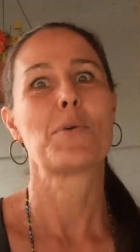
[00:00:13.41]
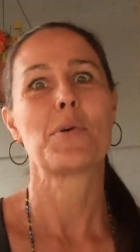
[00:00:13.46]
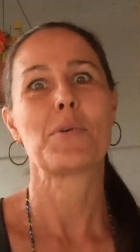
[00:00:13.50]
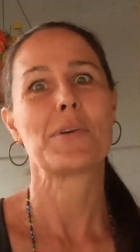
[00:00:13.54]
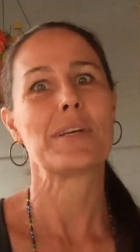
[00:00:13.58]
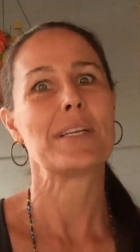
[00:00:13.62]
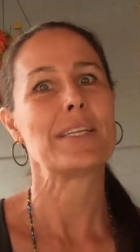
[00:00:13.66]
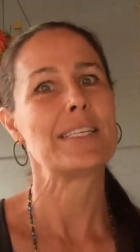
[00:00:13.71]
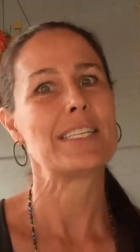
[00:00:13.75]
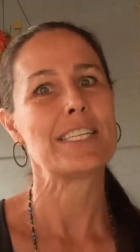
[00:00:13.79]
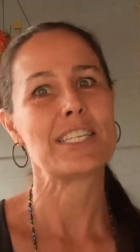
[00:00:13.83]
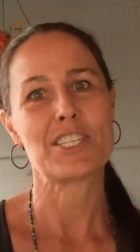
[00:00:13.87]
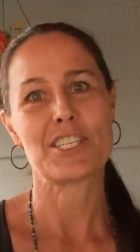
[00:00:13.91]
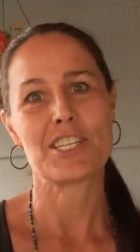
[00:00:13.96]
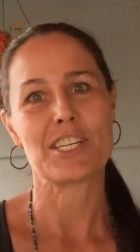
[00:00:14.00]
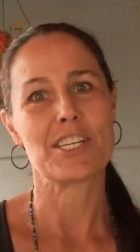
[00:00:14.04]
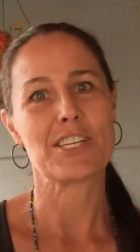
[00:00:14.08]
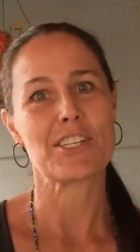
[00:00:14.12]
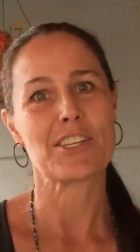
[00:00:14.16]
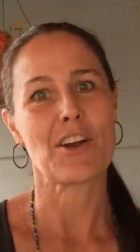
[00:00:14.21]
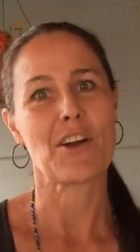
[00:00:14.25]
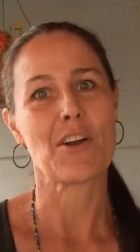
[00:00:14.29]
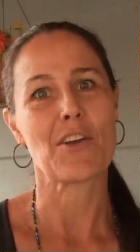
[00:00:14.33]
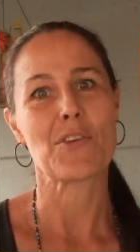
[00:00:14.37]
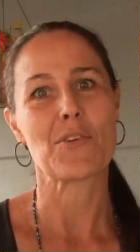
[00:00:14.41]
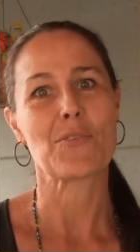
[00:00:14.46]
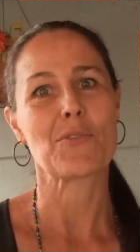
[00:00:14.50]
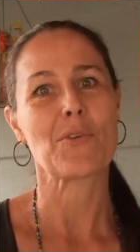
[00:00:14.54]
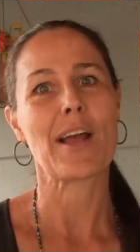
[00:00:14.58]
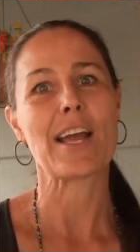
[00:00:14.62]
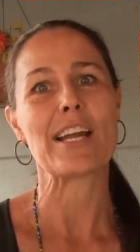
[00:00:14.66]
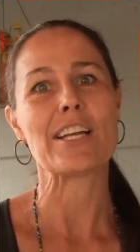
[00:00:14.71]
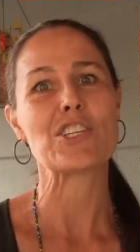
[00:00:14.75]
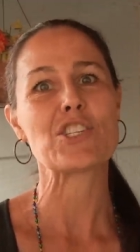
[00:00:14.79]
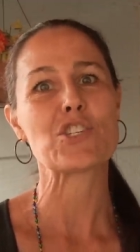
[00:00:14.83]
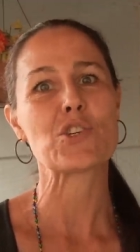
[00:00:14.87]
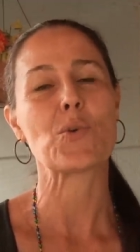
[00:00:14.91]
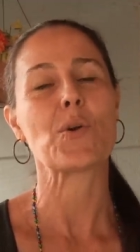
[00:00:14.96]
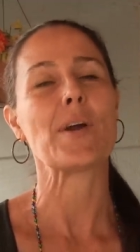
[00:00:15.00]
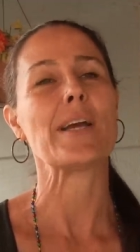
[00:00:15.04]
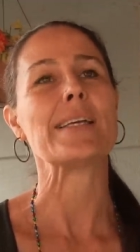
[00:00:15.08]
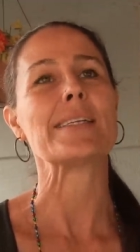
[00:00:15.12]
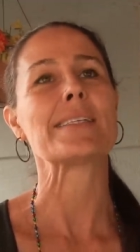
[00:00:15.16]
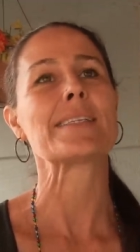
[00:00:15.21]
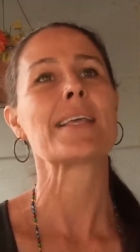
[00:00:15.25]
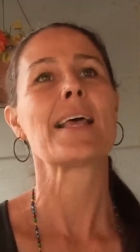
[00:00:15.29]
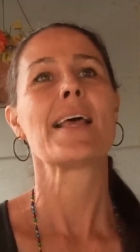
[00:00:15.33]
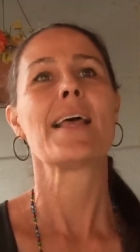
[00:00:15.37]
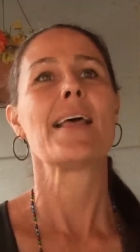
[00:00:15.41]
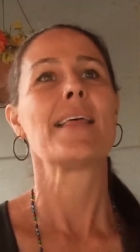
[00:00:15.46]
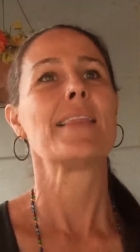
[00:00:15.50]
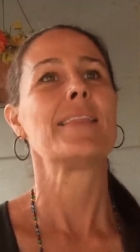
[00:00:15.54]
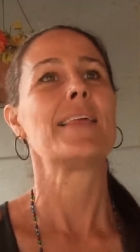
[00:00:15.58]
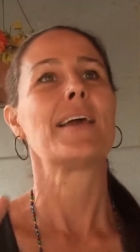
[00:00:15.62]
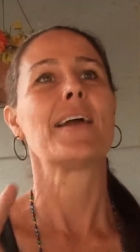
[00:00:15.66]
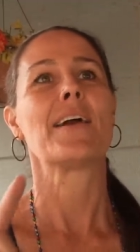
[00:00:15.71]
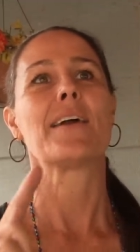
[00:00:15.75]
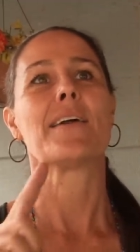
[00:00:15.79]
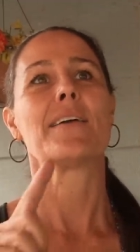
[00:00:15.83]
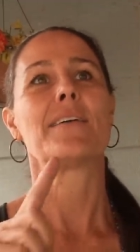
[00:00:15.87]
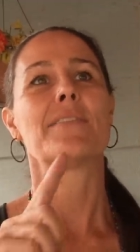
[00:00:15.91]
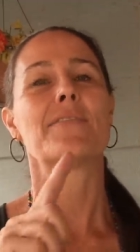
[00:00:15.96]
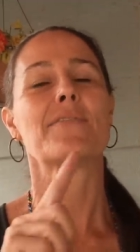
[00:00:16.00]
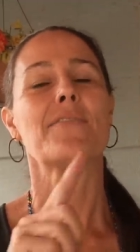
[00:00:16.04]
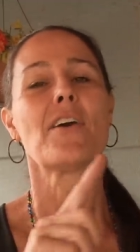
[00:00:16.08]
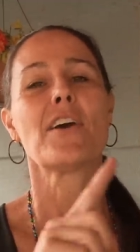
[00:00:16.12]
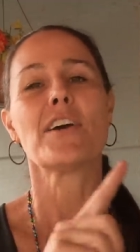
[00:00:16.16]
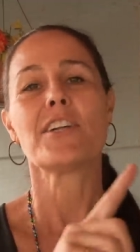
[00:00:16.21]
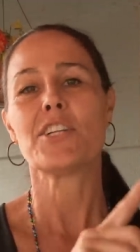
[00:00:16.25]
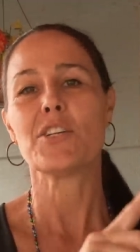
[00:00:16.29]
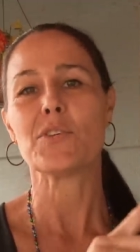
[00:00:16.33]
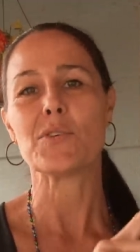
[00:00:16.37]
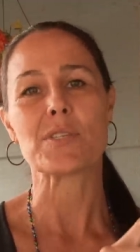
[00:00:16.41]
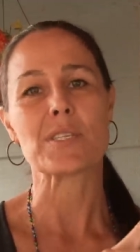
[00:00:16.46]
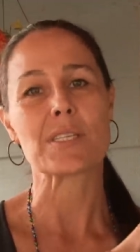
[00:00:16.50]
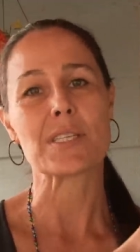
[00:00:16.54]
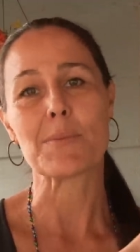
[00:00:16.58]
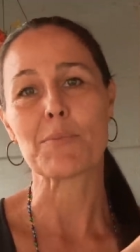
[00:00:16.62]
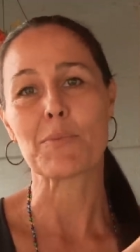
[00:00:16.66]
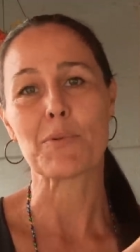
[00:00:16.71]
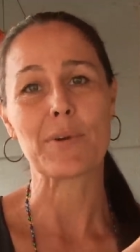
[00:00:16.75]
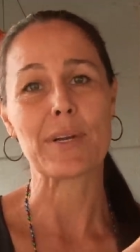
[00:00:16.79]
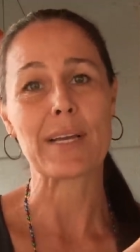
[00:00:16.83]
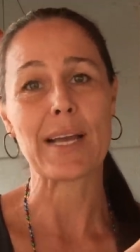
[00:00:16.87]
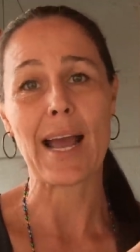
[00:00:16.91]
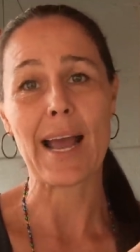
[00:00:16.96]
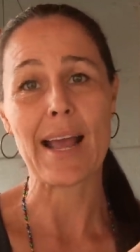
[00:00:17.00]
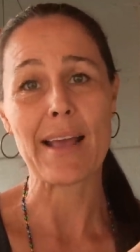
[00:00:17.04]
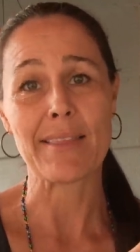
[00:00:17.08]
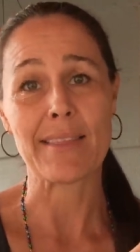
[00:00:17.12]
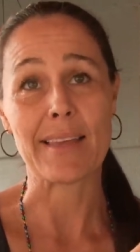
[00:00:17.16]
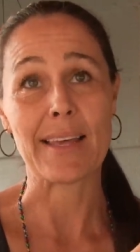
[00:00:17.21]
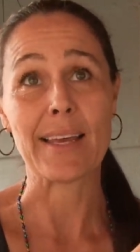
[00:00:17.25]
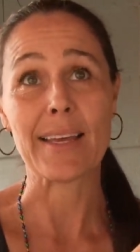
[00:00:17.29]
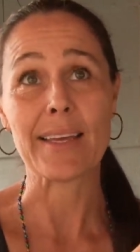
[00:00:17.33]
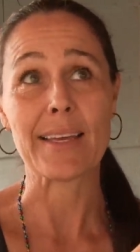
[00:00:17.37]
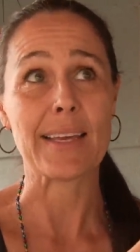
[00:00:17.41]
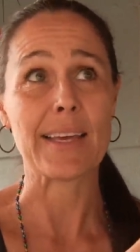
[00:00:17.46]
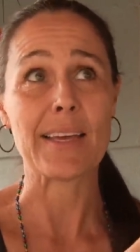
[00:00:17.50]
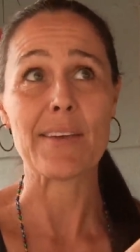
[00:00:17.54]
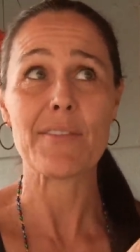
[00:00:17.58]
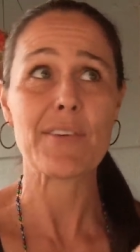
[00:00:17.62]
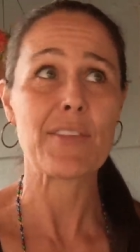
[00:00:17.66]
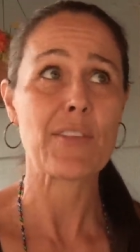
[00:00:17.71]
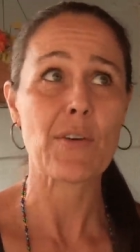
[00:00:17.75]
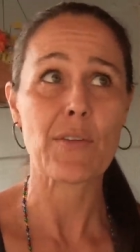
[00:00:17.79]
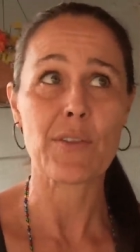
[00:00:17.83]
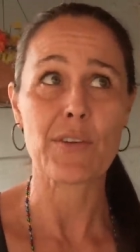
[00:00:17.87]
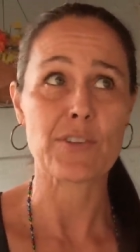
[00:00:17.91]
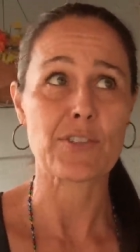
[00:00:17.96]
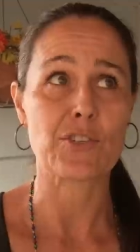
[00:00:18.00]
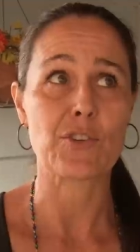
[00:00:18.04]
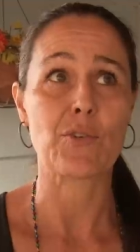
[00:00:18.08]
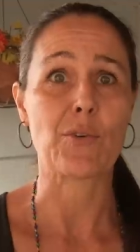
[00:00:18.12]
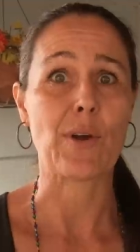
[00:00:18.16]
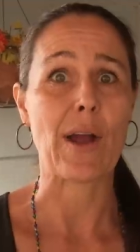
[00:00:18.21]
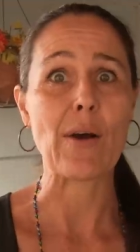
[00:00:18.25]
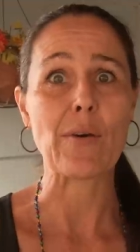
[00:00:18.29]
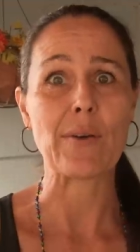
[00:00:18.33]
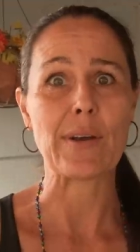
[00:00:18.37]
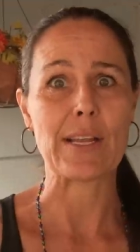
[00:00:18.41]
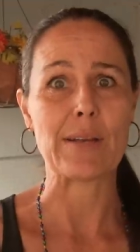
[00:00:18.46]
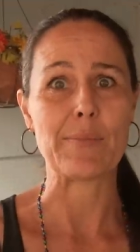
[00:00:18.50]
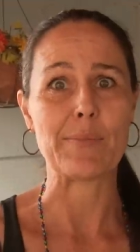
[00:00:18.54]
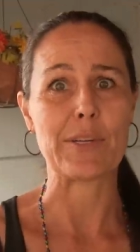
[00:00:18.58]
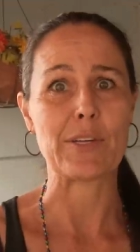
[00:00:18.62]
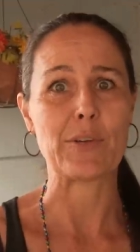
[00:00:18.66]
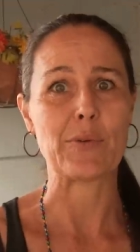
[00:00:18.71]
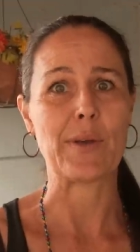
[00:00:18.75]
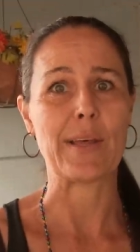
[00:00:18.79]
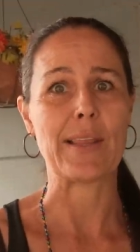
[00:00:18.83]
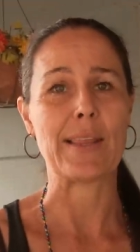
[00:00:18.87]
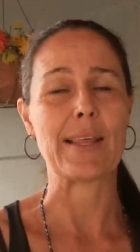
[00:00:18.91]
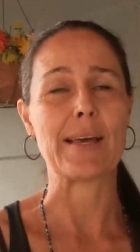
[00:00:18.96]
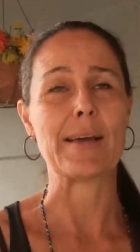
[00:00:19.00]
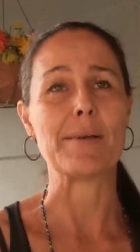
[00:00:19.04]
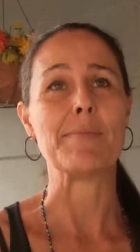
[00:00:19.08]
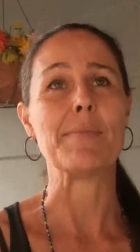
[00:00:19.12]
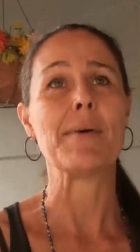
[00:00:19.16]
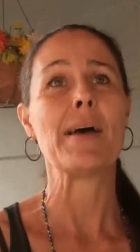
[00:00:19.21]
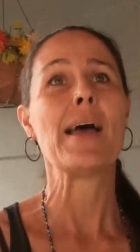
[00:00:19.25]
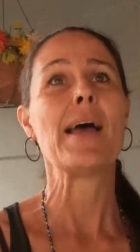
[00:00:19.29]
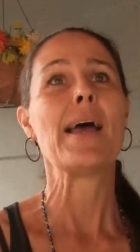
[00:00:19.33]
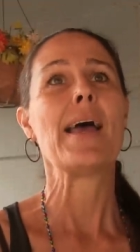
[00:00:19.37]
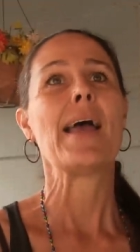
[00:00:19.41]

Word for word: broken dishes are the right choice. They're far too slippery, I think, even though there's grout in between them.